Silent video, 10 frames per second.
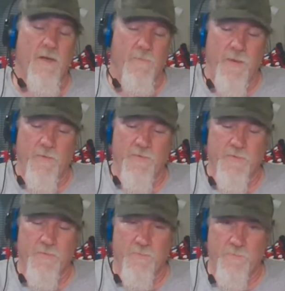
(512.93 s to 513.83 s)
You'd be
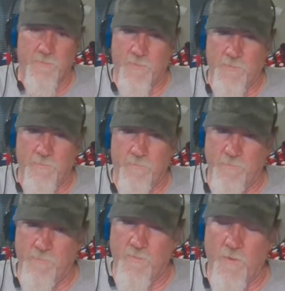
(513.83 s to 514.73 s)

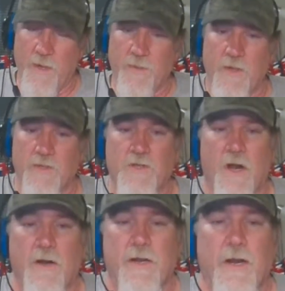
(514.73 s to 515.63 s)
right there
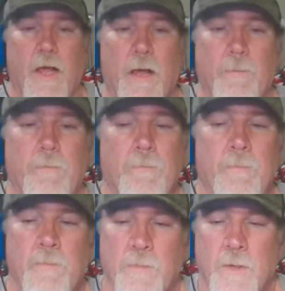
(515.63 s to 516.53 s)
starting it up."
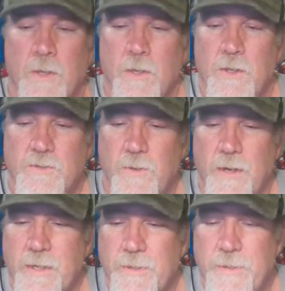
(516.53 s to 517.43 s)
So
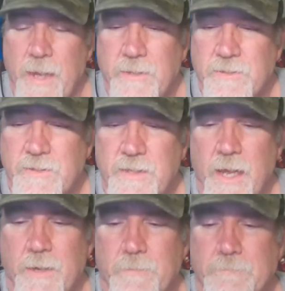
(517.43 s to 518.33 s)
I did that
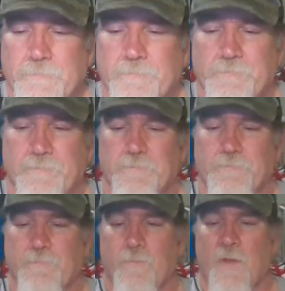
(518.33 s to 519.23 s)
instead.
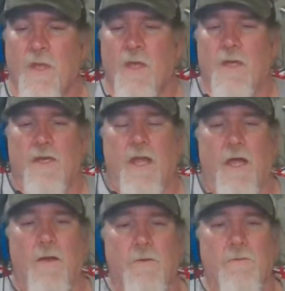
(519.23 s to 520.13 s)

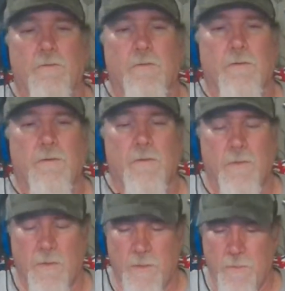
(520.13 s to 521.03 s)
Now,
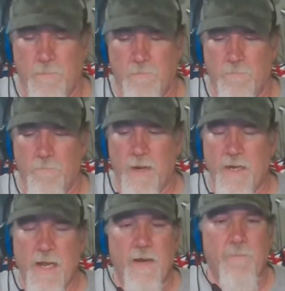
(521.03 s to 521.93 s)
my
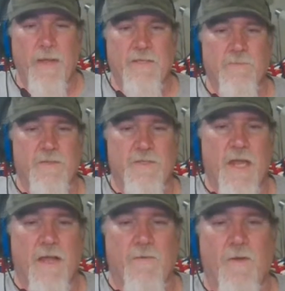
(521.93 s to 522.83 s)
dad makes a
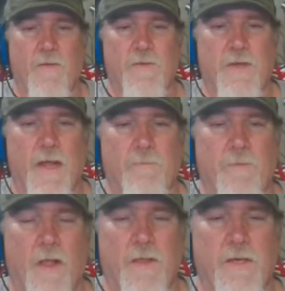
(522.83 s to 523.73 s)
mistake of all the time
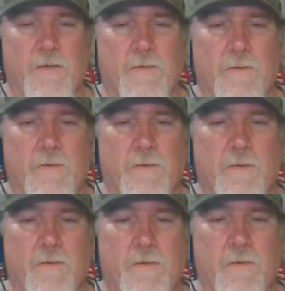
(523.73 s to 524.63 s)
calling
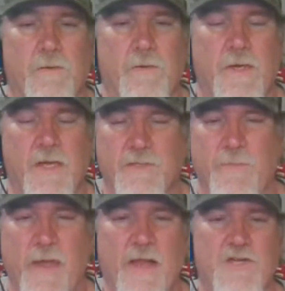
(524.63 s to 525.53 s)
his
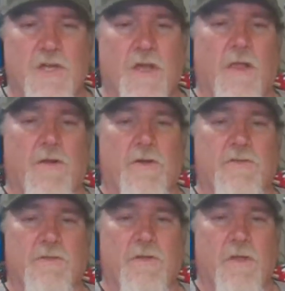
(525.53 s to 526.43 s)
patch
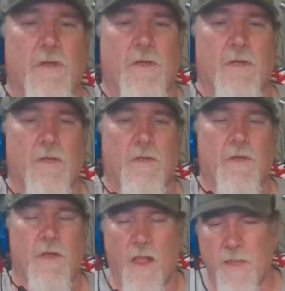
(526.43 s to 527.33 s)
colors,
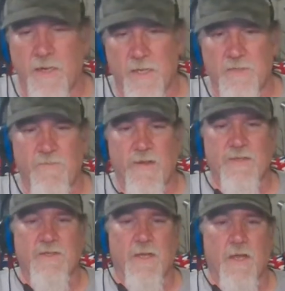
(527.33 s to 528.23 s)
calling his
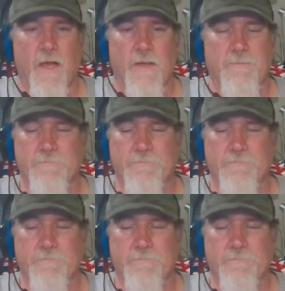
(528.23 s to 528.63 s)
vest a cut.